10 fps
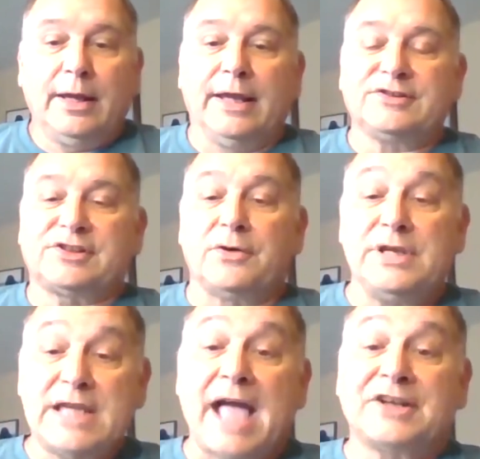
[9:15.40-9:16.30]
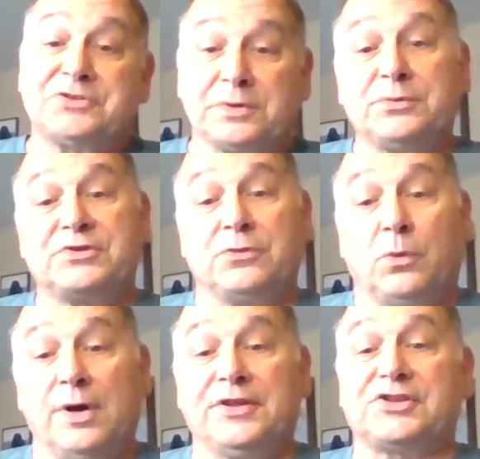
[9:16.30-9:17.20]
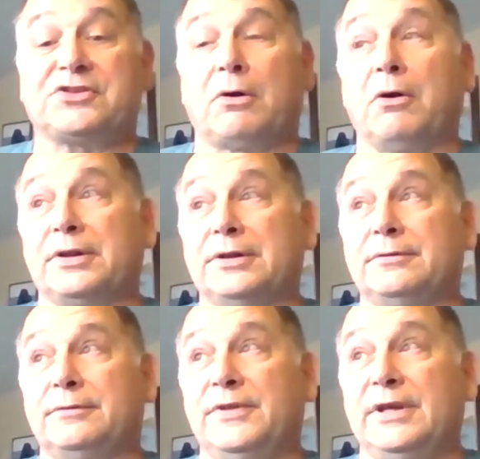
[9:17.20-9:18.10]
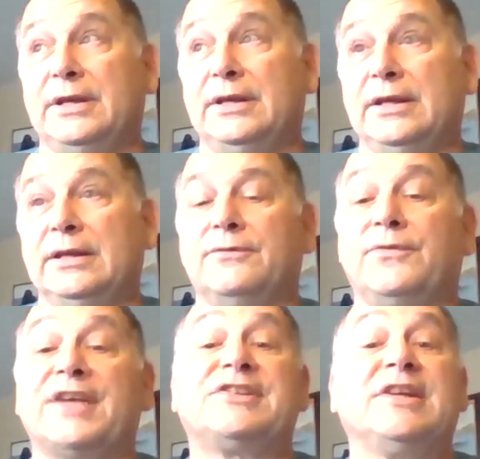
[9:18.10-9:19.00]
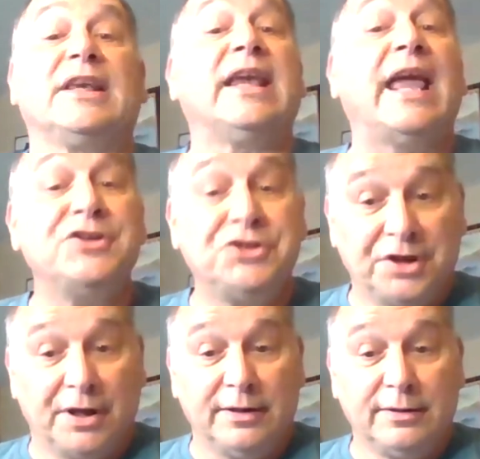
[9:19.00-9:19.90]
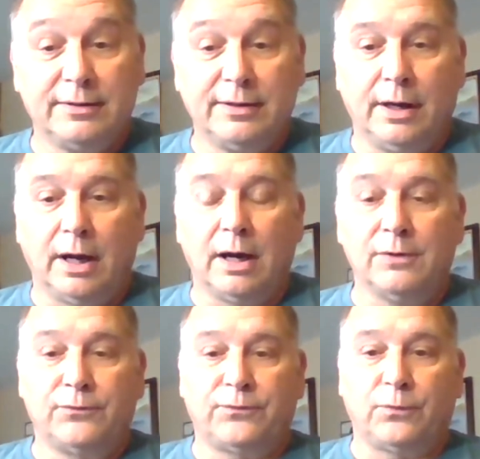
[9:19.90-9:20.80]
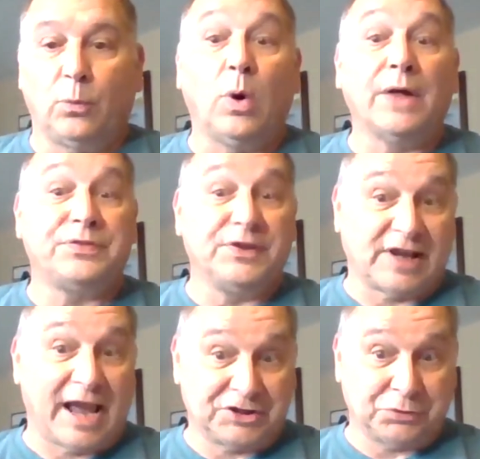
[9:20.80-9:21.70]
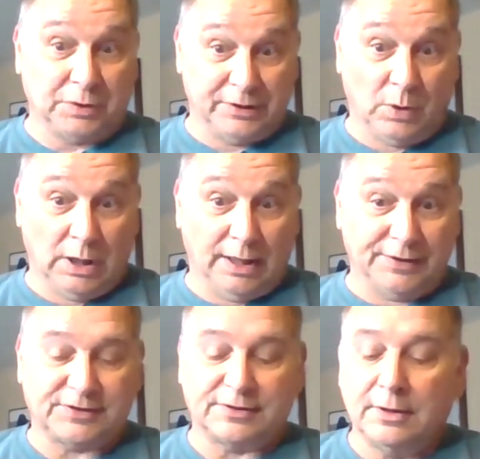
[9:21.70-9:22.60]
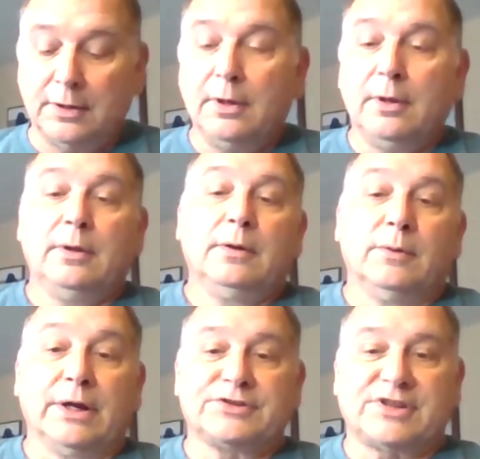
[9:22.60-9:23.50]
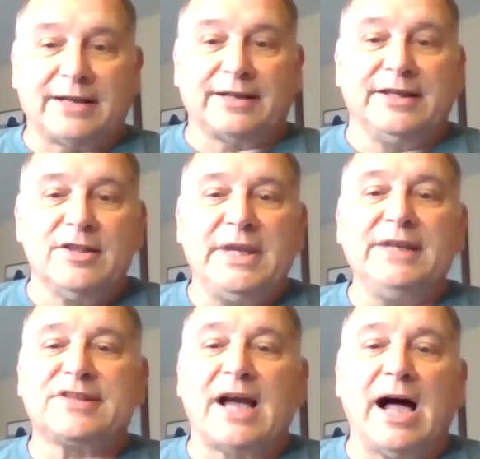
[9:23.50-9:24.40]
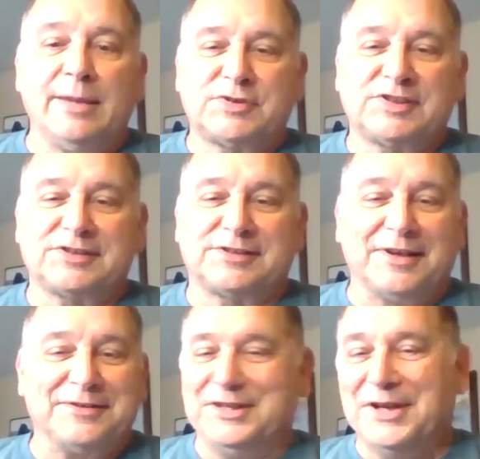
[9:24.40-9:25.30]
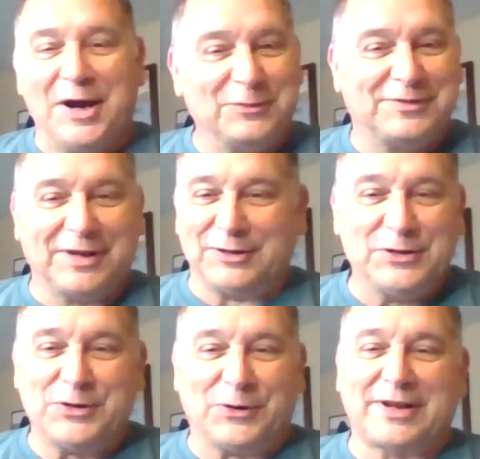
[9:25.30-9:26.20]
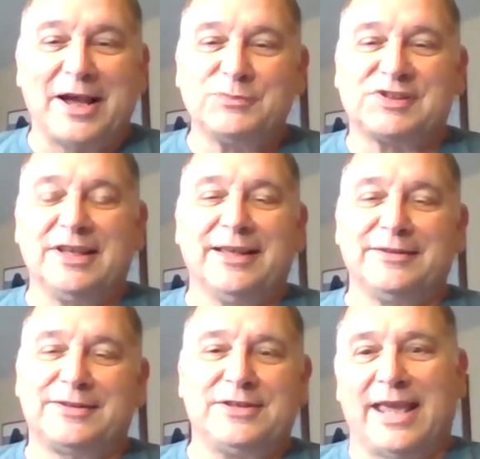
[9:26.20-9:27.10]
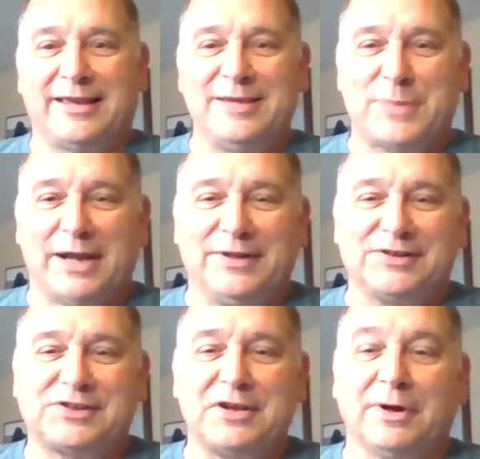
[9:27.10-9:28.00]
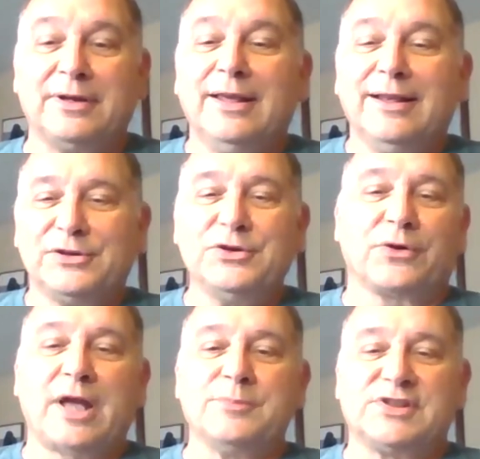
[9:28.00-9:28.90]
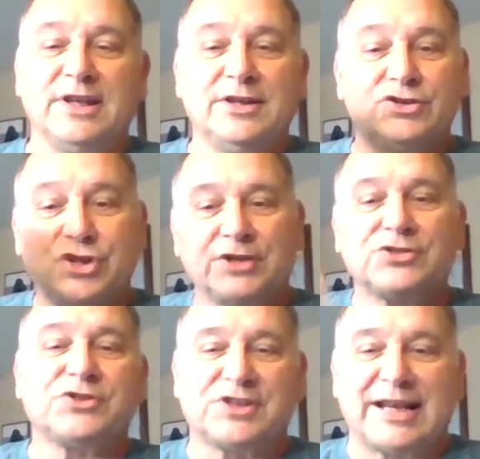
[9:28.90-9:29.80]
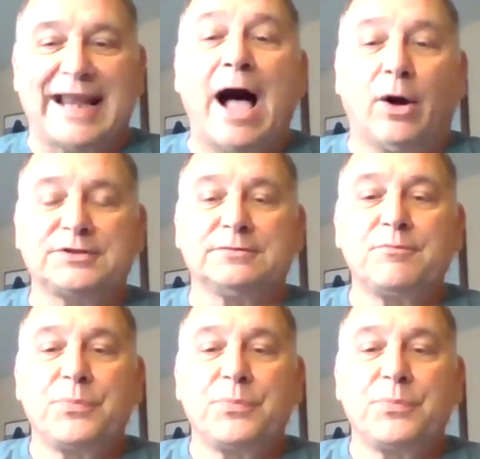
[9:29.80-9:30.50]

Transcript: And so he actually was the one that started the investigation of what this actually was. Right. Well, sadly, in the meantime, uh, you know, a looter comes in. You can't keep anything secret. Looter comes in, chisels it out,